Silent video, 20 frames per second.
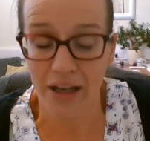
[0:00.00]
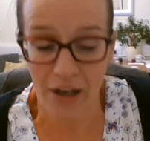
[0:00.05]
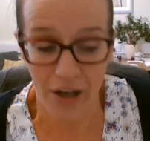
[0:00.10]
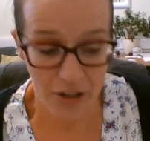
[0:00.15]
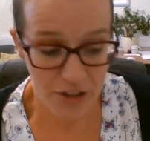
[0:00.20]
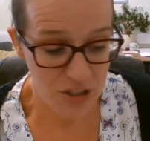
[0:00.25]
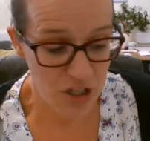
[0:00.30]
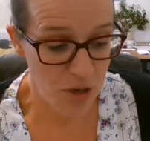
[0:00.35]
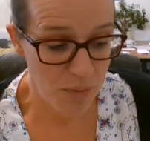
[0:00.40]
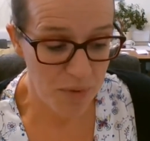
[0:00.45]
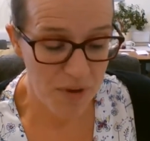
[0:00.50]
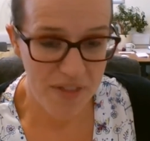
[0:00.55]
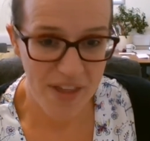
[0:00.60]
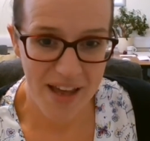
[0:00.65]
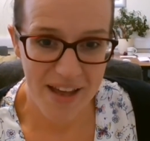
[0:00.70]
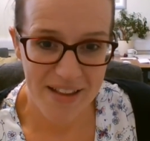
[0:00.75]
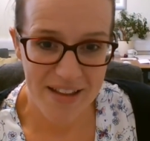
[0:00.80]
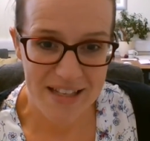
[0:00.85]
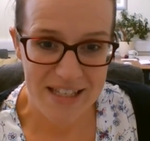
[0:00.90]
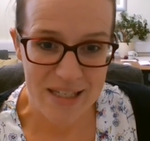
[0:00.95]
On top of
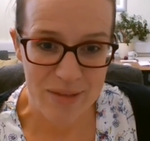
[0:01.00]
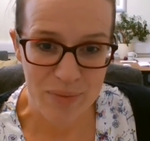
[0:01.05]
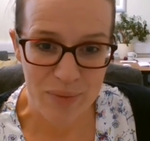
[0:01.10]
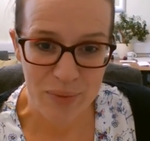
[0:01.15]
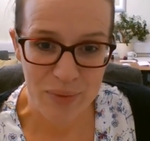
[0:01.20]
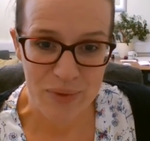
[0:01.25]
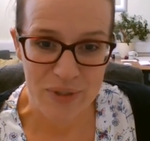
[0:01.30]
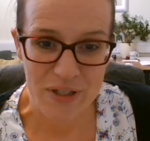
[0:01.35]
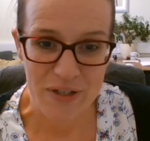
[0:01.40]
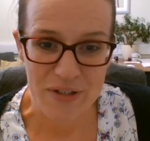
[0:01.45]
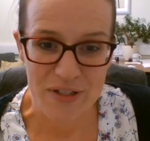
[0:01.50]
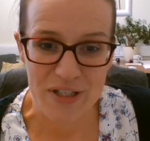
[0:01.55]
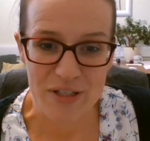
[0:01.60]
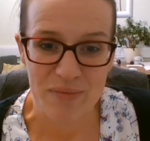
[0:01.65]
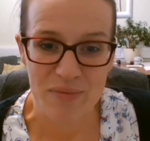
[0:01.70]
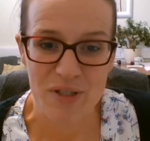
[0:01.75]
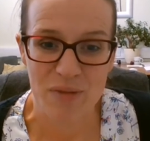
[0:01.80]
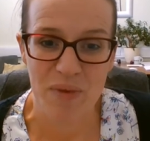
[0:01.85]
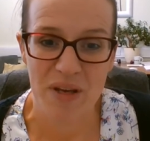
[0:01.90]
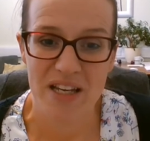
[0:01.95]
that, there's also
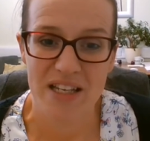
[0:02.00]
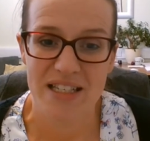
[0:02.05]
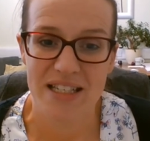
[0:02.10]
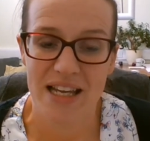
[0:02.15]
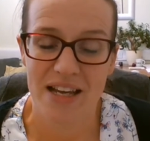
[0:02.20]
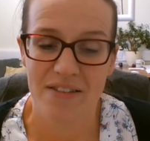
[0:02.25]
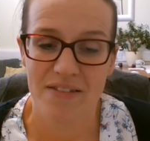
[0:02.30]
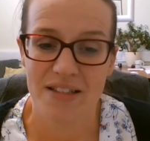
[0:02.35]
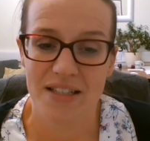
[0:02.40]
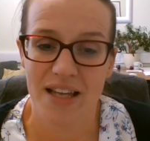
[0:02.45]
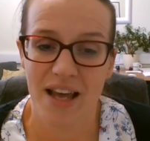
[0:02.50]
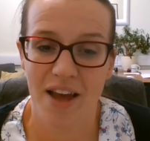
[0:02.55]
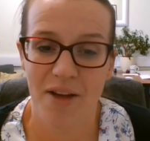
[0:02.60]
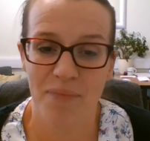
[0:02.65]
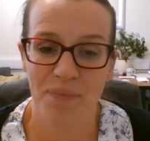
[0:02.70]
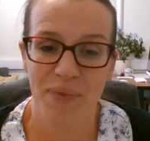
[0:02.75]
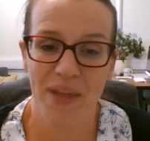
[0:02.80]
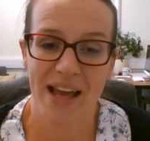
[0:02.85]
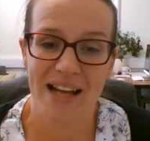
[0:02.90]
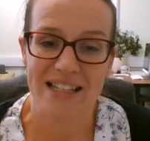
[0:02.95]
some speech sound
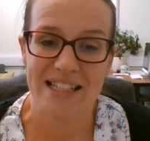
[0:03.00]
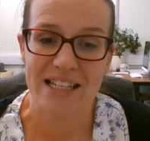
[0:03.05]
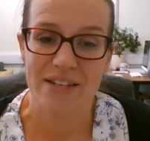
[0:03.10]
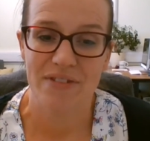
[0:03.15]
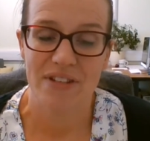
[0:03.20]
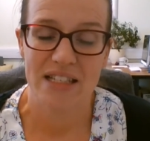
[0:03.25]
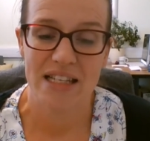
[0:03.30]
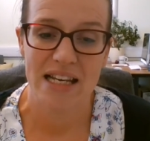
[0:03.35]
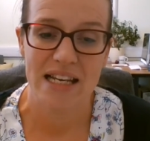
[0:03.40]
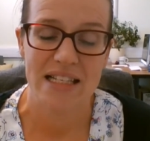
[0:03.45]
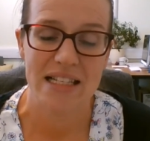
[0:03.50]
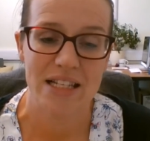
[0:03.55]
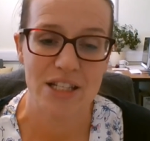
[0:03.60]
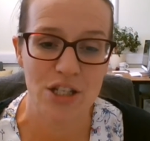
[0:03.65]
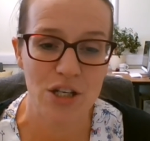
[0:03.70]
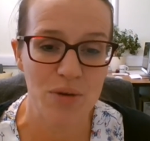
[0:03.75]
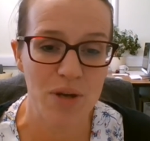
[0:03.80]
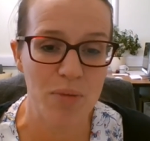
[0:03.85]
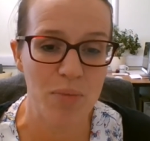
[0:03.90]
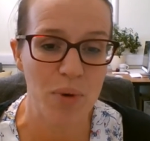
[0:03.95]
activities. There's
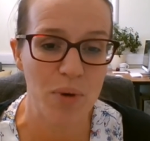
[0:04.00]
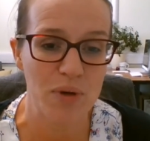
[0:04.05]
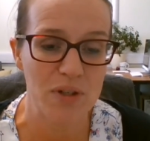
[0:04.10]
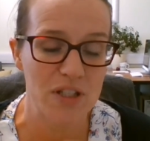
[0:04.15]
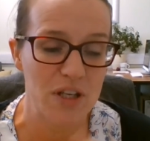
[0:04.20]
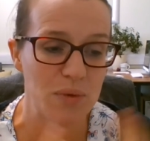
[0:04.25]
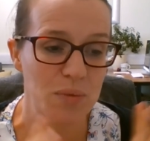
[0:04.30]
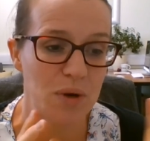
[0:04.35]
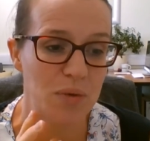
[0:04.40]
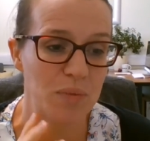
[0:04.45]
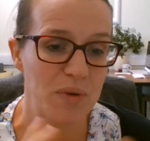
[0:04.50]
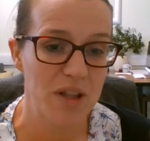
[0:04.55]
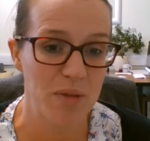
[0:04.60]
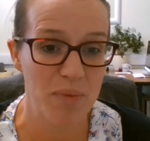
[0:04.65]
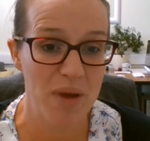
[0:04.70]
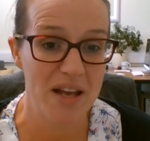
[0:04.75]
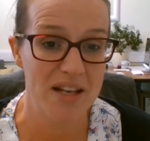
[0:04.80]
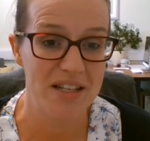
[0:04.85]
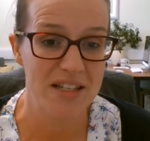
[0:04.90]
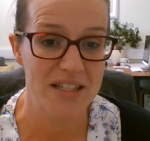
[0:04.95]
2 ebooks, so one with the
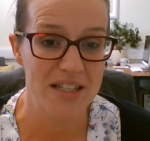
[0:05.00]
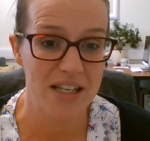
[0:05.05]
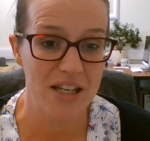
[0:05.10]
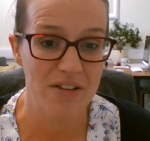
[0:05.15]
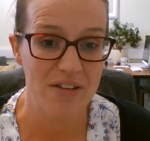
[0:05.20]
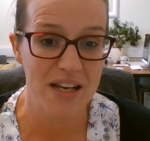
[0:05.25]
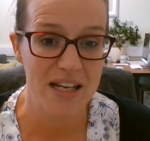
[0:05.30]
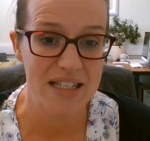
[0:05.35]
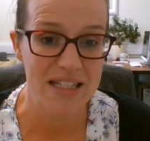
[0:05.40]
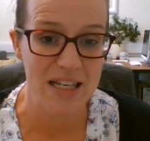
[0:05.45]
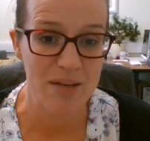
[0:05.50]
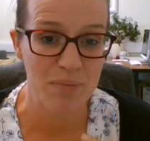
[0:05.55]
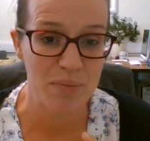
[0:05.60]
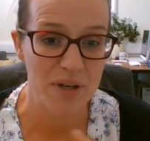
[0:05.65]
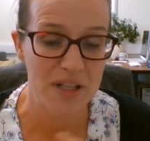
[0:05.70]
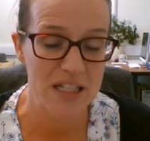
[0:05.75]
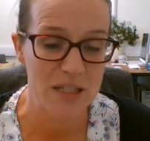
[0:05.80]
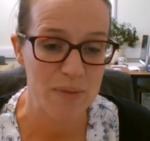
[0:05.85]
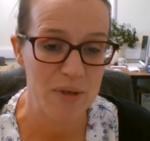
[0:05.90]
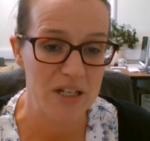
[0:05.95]
pictures that you get sent
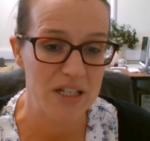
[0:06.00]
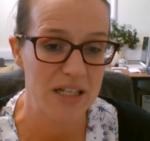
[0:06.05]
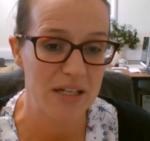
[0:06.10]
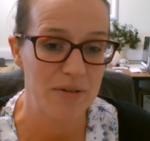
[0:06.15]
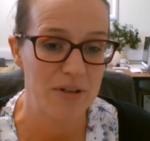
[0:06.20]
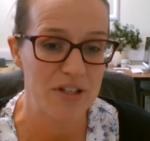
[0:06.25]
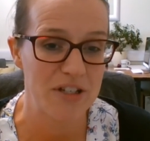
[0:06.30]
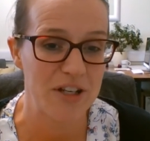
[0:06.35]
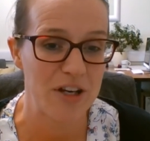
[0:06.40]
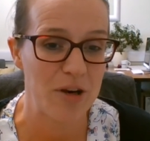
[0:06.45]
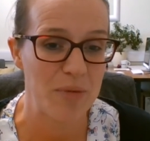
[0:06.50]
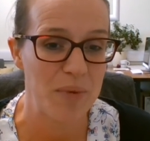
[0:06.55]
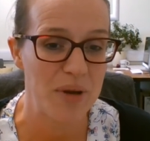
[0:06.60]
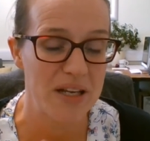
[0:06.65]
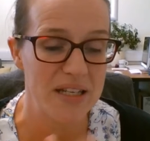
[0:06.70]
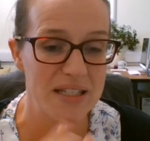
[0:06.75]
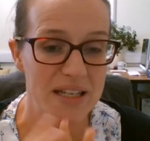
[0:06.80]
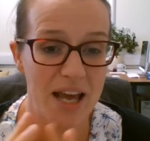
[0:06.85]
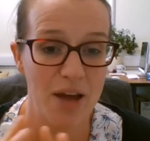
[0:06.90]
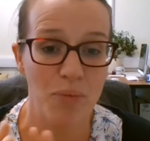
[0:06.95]
by the speech language
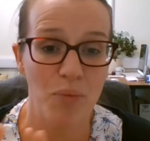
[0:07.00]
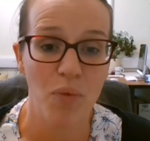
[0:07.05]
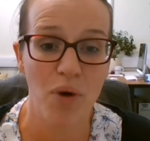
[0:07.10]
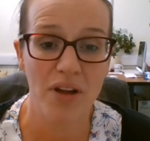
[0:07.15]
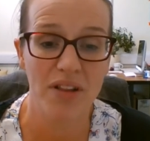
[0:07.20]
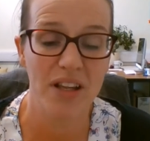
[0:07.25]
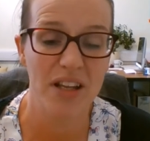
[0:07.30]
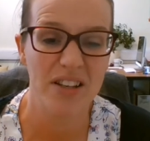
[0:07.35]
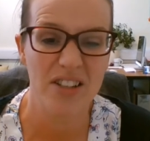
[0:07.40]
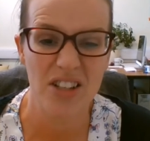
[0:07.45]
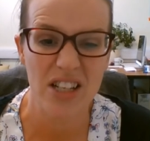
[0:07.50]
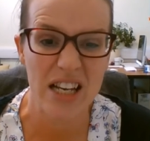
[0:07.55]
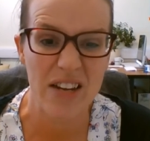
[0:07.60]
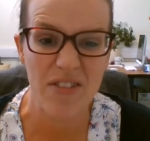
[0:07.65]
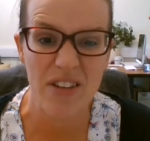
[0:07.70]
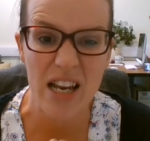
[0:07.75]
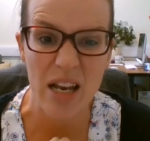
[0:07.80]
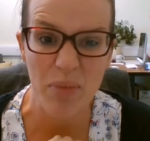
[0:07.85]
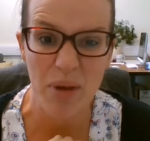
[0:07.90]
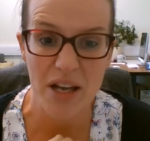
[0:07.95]
therapist, and one that you don't
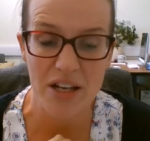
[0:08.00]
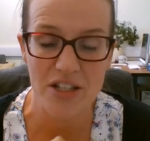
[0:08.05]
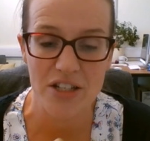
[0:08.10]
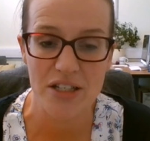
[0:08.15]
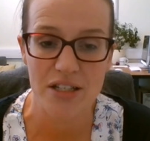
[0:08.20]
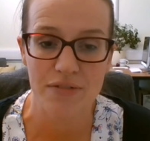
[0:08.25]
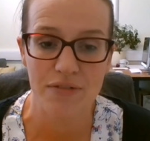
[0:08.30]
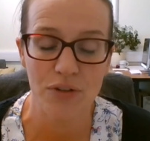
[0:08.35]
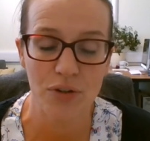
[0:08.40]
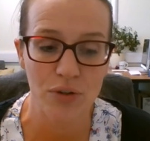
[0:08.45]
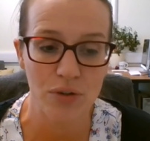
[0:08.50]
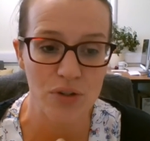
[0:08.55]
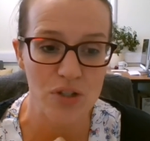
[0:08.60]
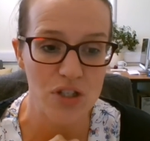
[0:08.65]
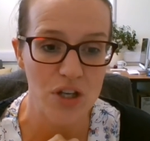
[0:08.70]
even need pictures for.